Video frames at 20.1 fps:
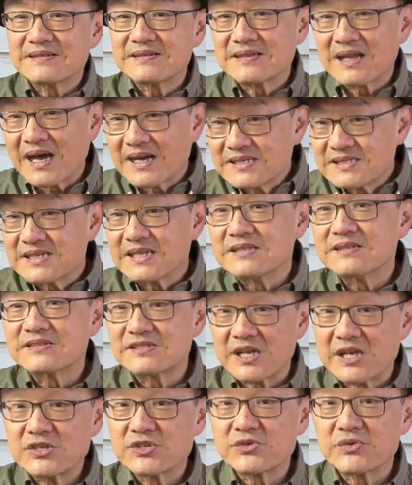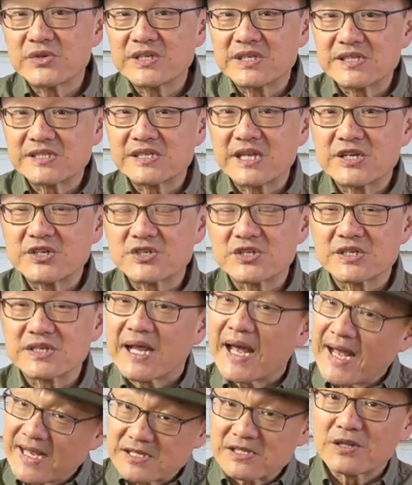19th century distinction
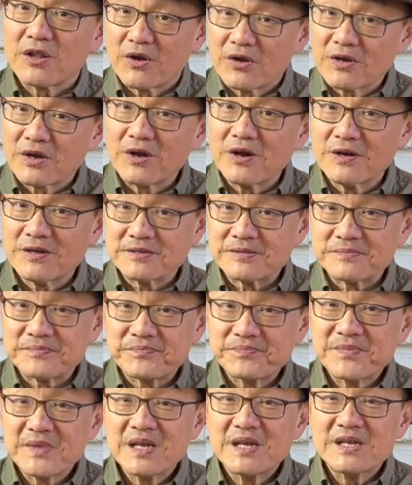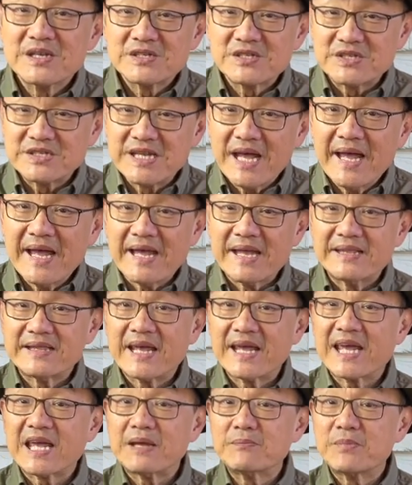has long gone. Today,
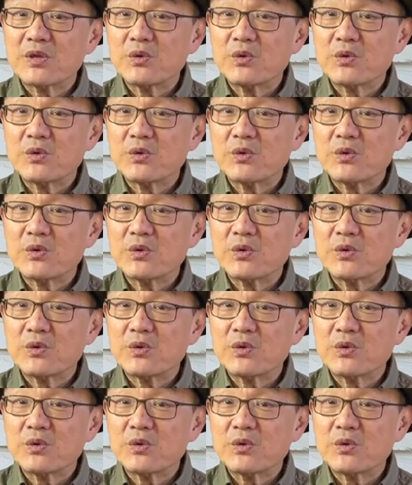they can be